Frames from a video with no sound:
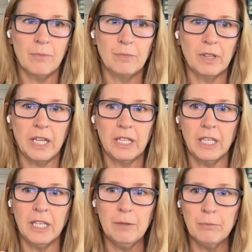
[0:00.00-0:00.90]
like
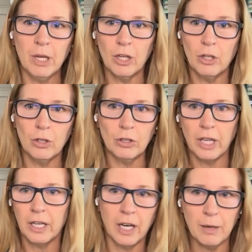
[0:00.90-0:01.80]
email,
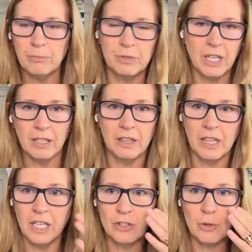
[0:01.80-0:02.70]
like update
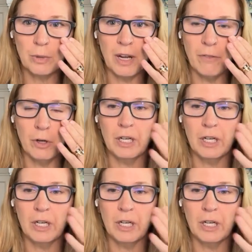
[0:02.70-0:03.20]
things or whatever,